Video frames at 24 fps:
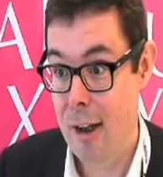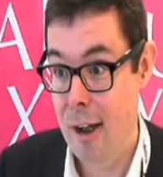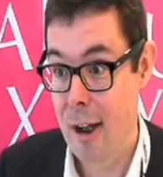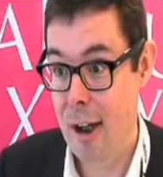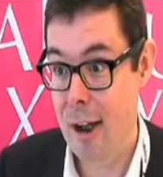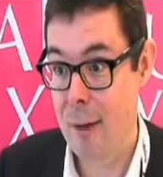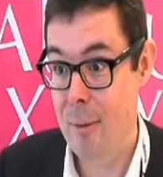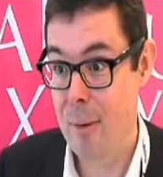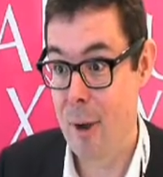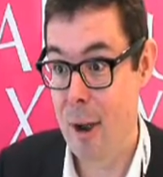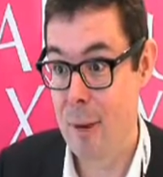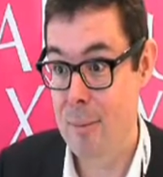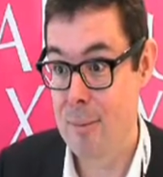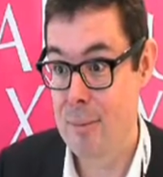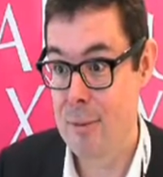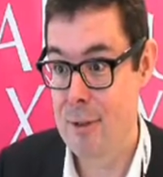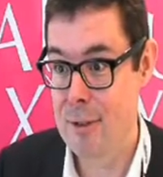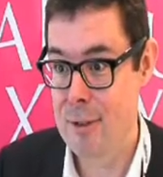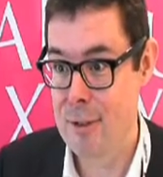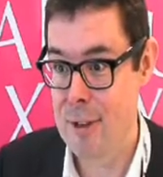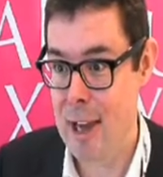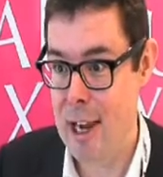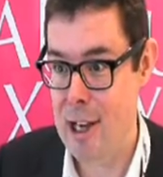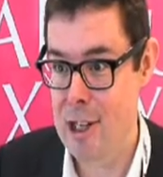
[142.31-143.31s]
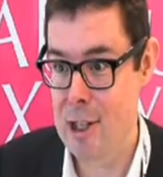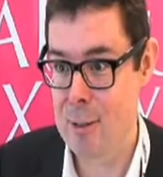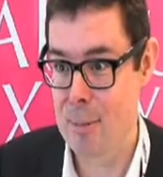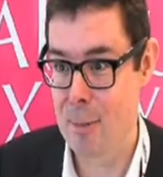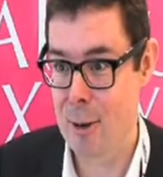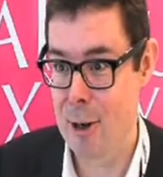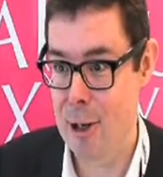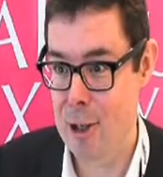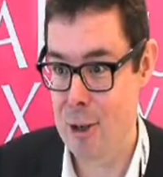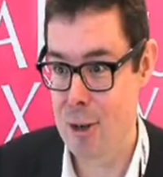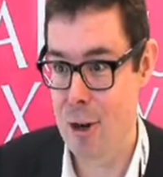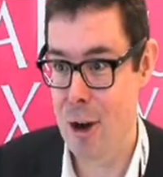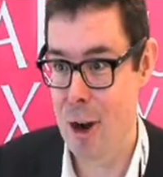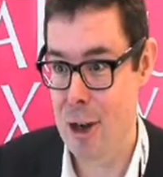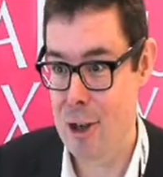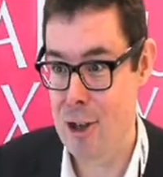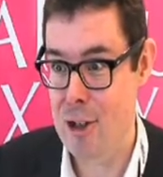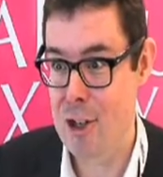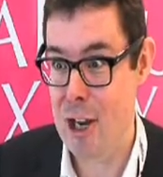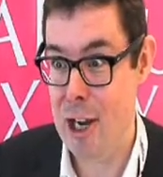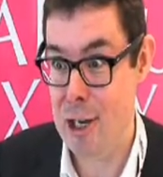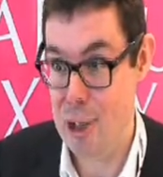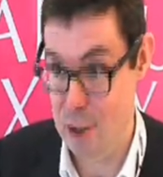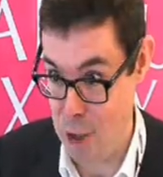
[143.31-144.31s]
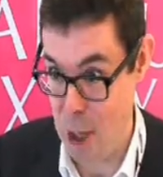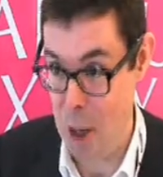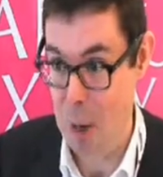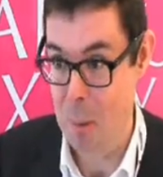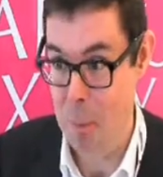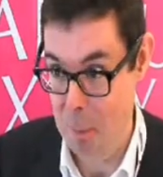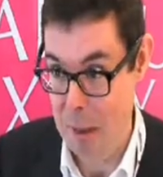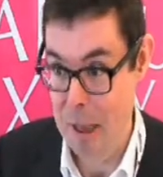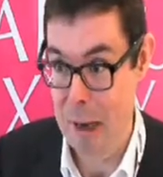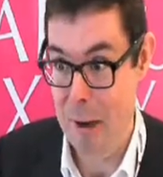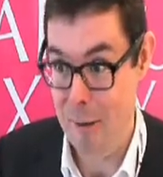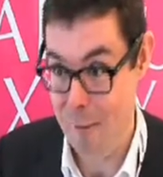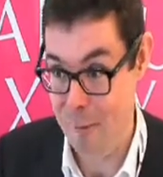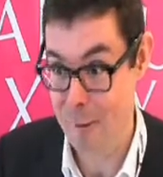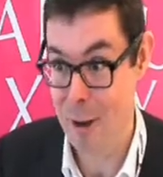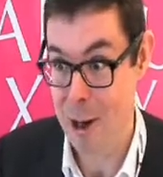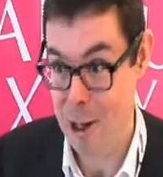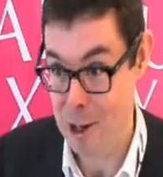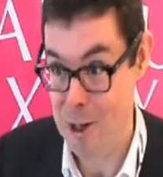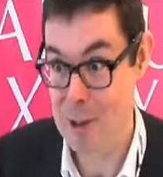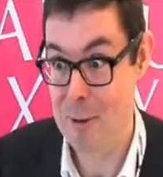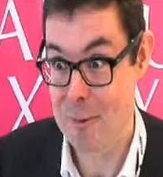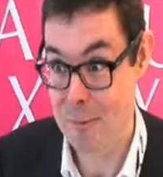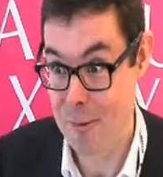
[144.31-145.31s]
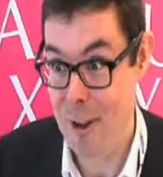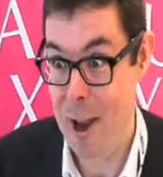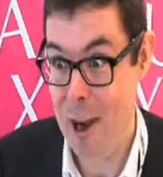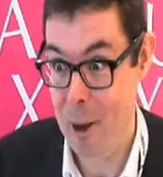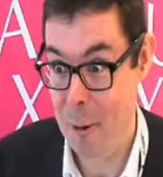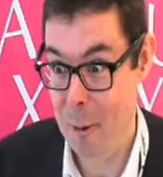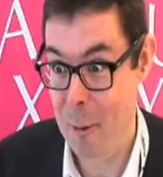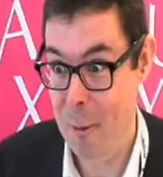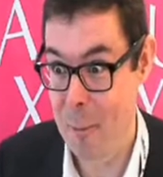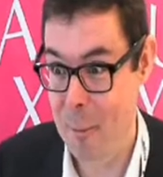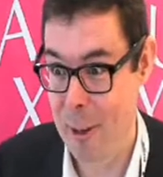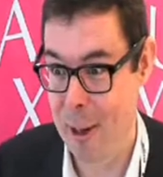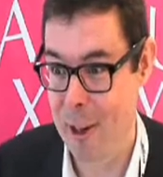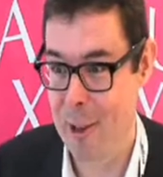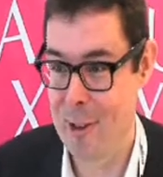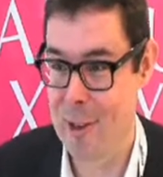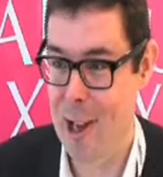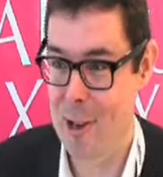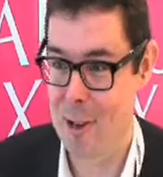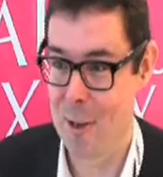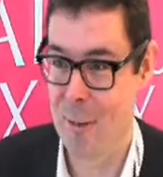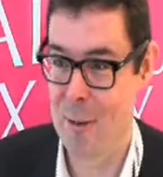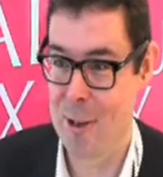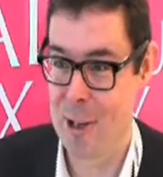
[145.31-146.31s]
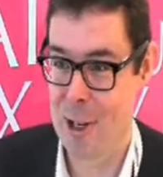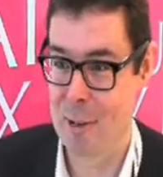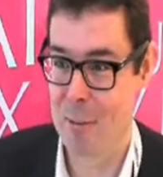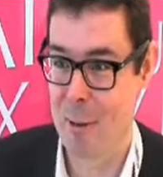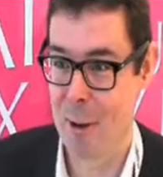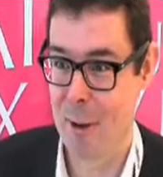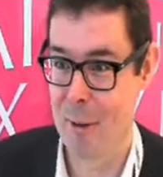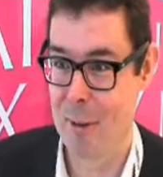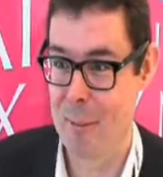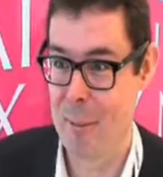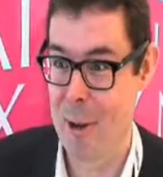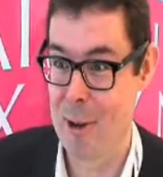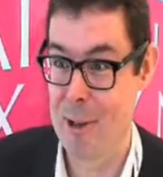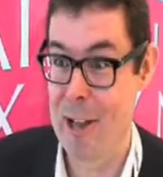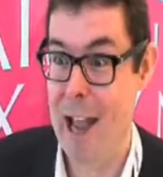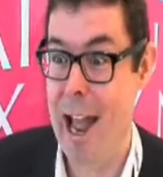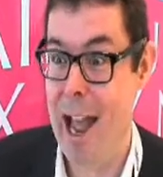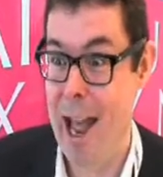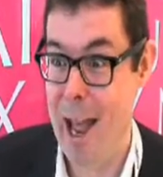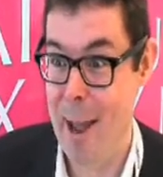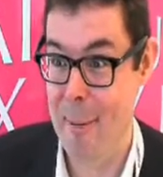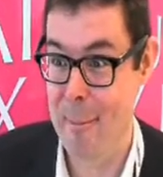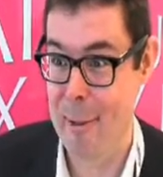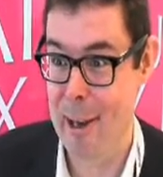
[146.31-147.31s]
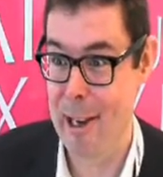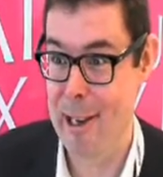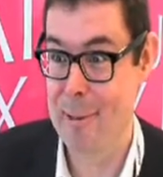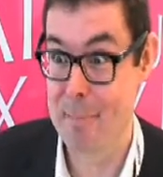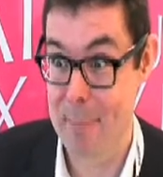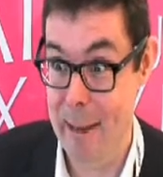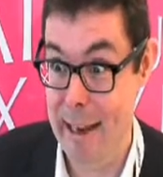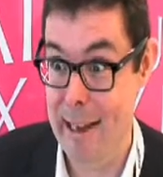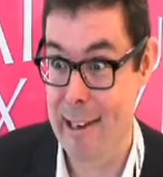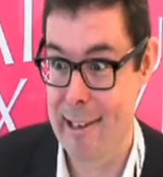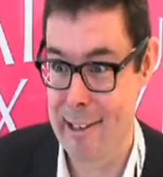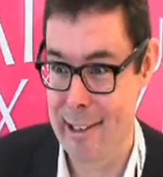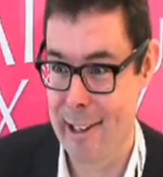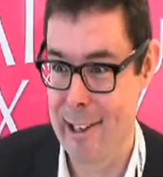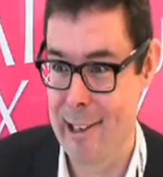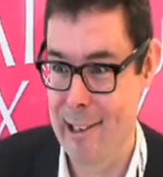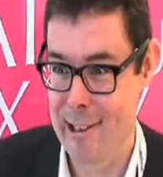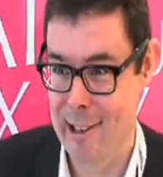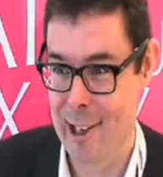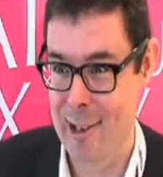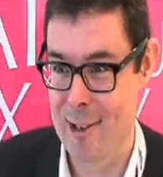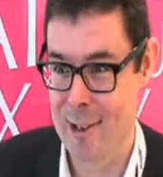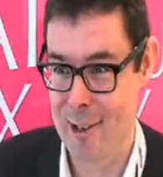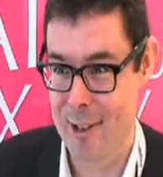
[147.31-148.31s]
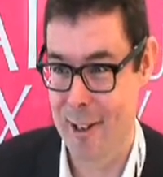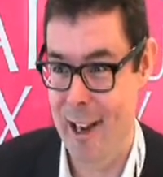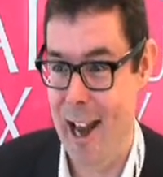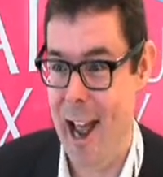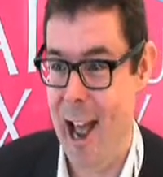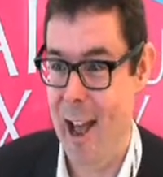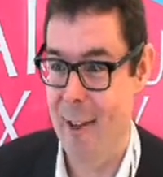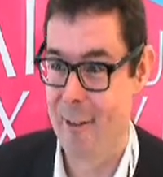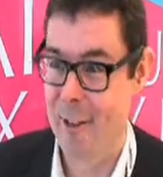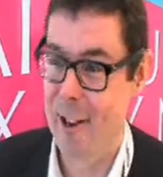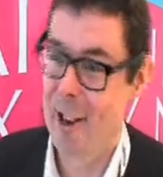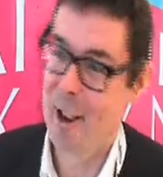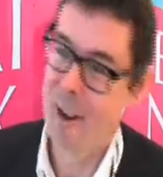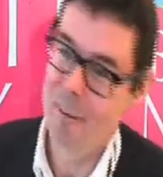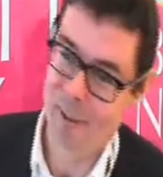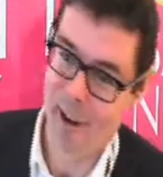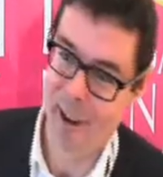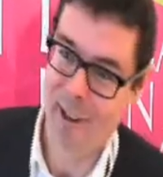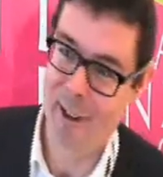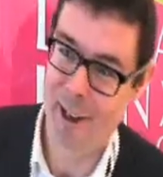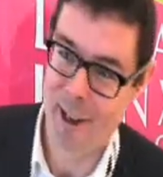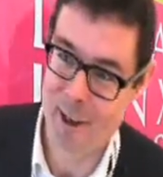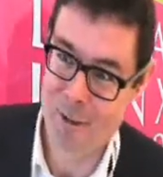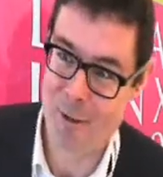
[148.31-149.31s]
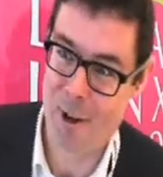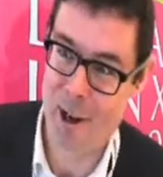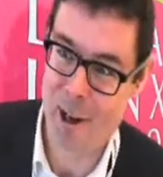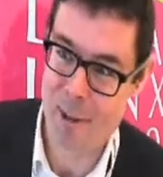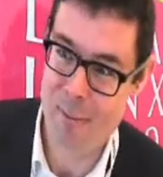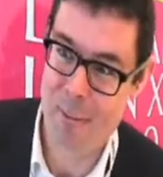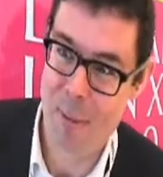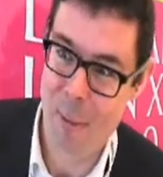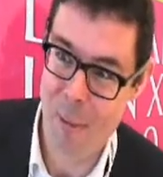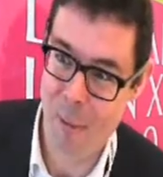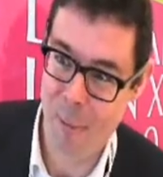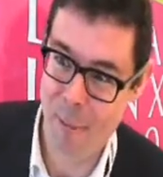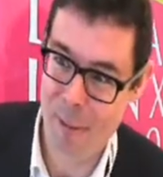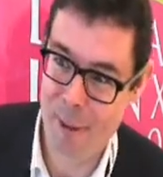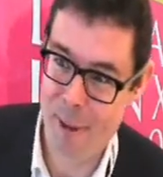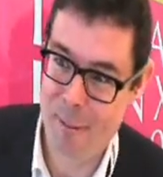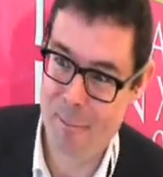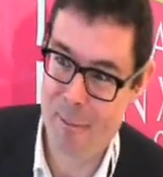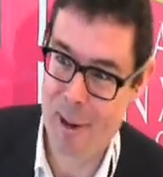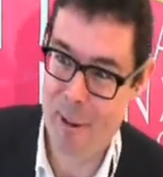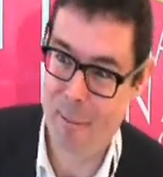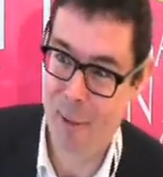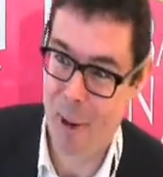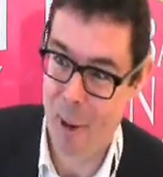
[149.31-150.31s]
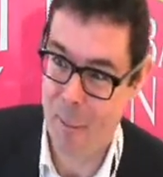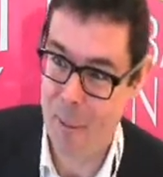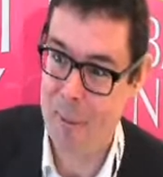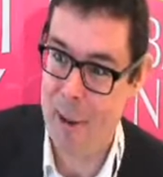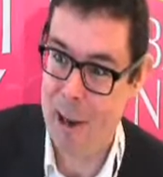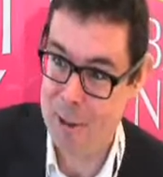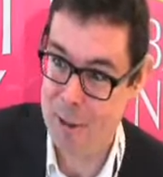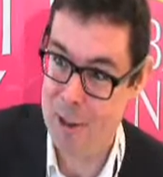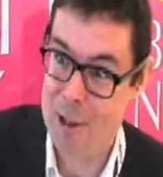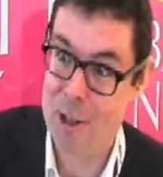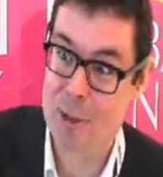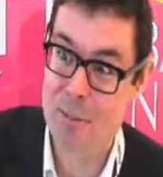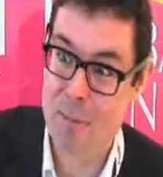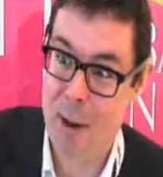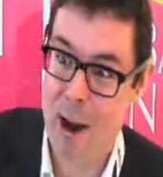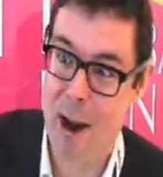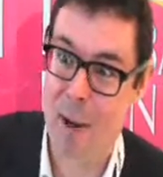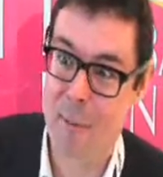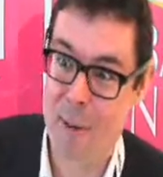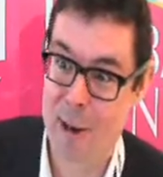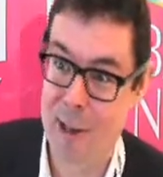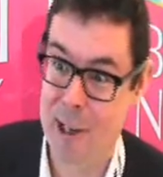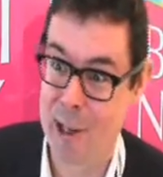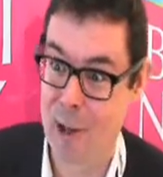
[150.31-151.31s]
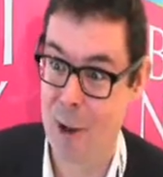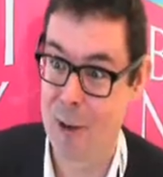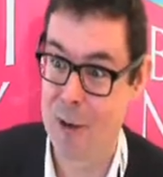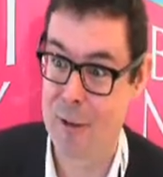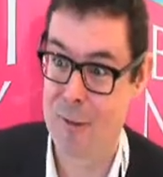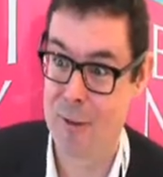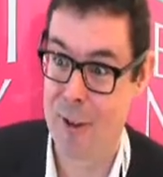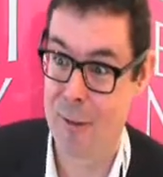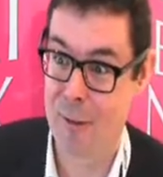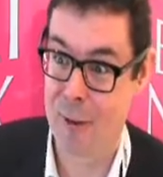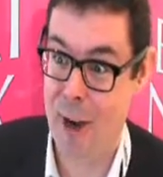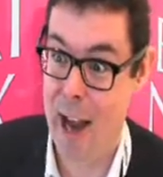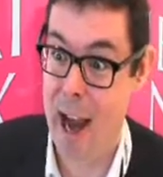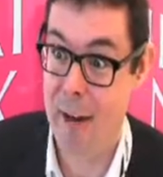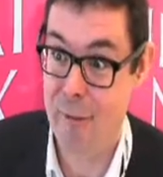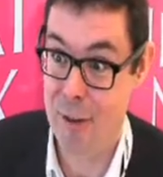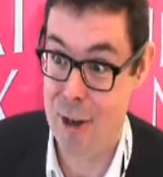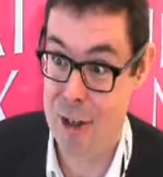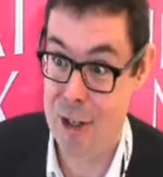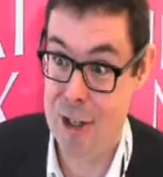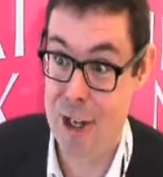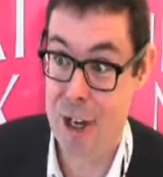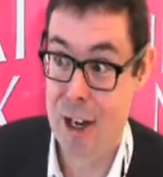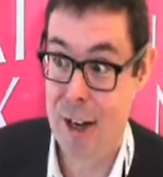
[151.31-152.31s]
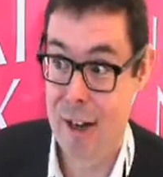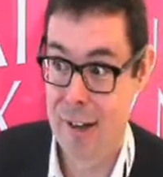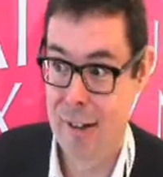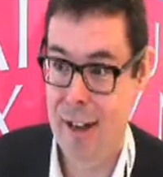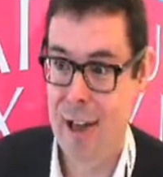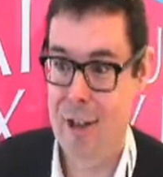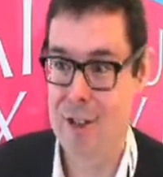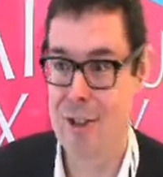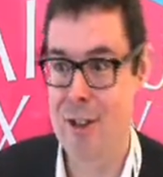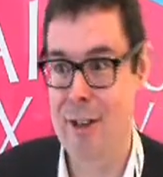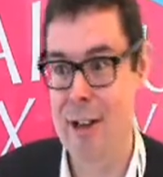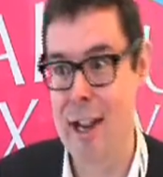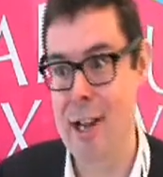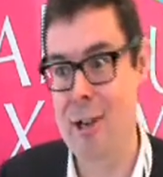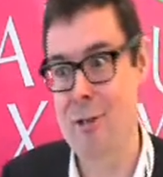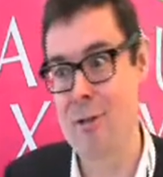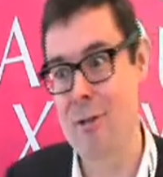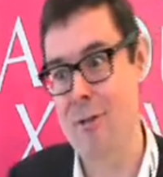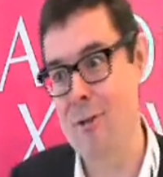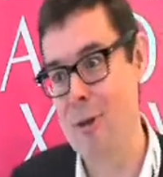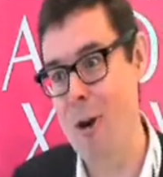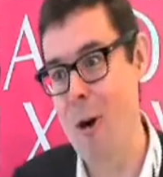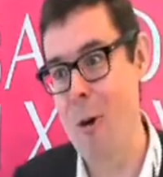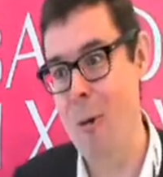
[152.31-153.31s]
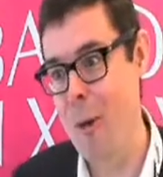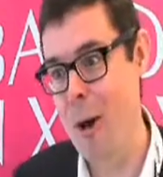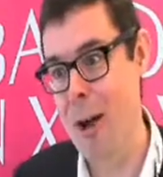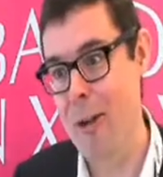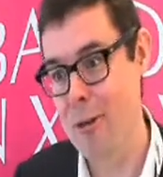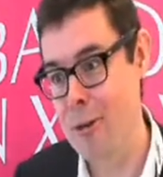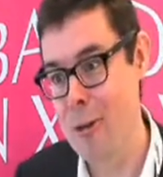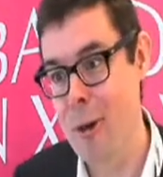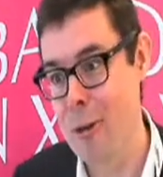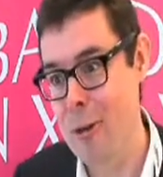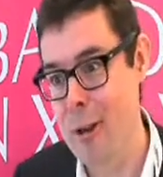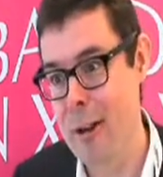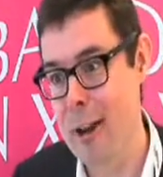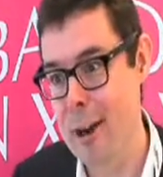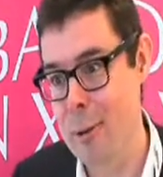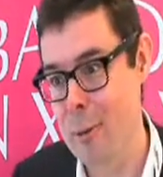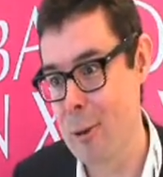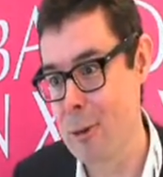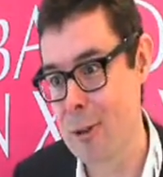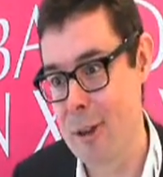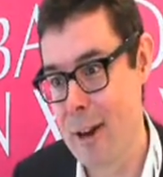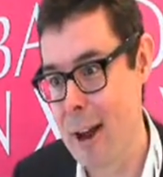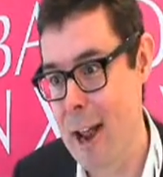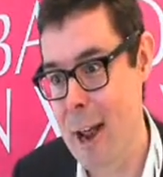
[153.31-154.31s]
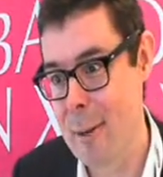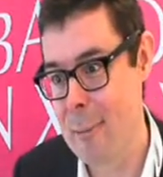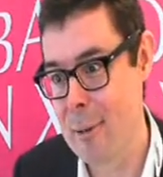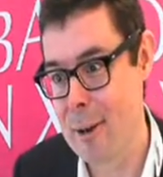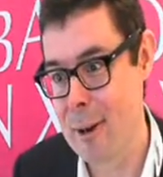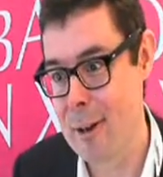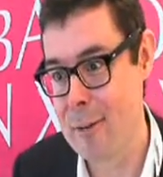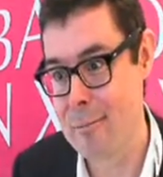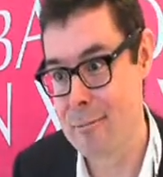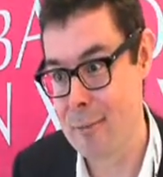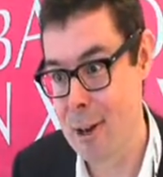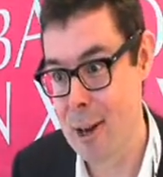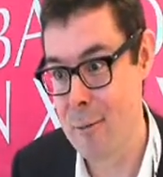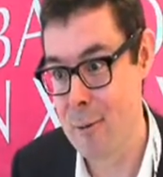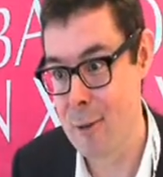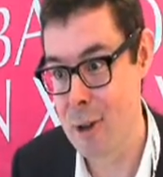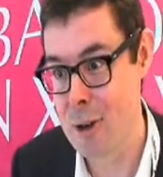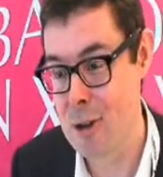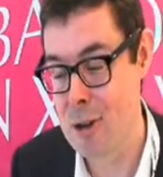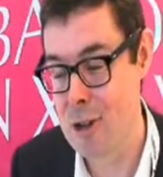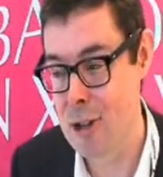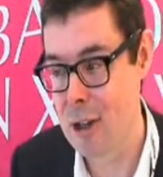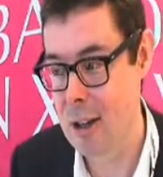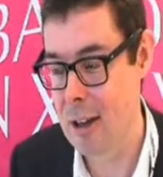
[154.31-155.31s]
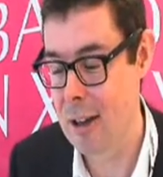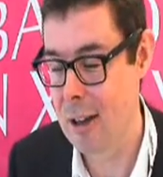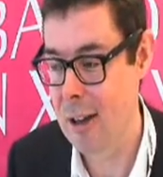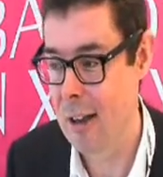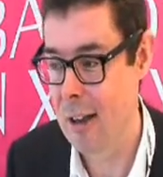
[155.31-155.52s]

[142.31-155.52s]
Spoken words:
I'm desperately trying to say don't be afraid to fail, because that's obviously one of the most hammiest, biggest cliches you can have. But I think it's really important that people are prepared to experiment in lots of different areas. That's the nature of not knowing what's going to happen in the future.